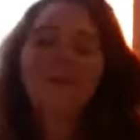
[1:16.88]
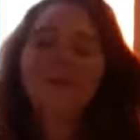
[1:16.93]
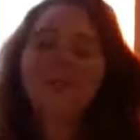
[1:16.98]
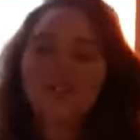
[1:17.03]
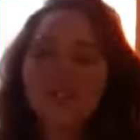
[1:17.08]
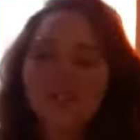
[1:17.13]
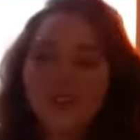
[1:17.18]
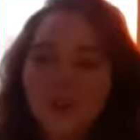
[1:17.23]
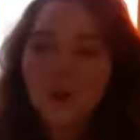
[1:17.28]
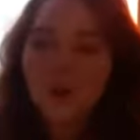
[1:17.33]

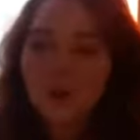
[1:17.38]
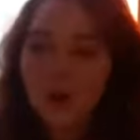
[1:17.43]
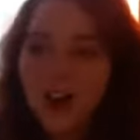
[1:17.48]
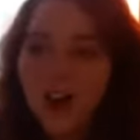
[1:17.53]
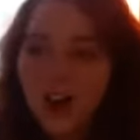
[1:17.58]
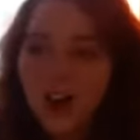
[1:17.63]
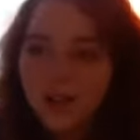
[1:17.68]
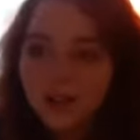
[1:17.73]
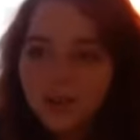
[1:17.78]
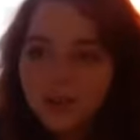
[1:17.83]
So
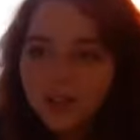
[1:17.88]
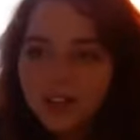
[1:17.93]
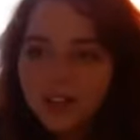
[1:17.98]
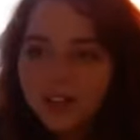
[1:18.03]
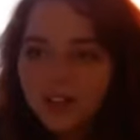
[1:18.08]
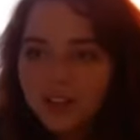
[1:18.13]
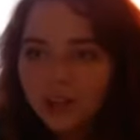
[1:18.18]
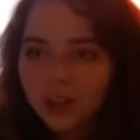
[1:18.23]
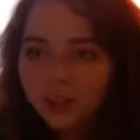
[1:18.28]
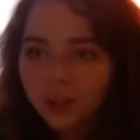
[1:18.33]
I was
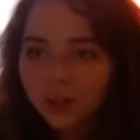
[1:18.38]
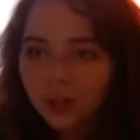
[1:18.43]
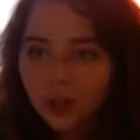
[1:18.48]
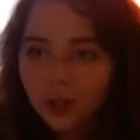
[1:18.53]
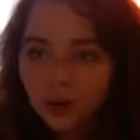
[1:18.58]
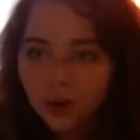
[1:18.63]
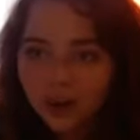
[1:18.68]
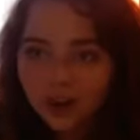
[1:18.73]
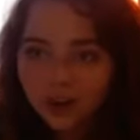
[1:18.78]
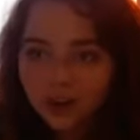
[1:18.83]
a
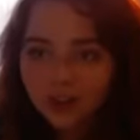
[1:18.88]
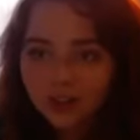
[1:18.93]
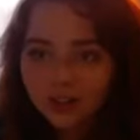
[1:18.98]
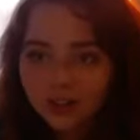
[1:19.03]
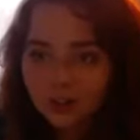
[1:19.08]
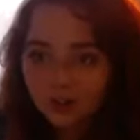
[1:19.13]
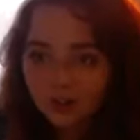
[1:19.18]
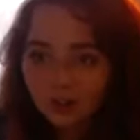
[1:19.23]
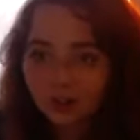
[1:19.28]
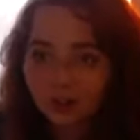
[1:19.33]
solo
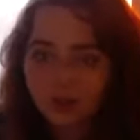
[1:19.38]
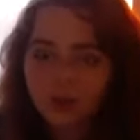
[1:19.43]
artist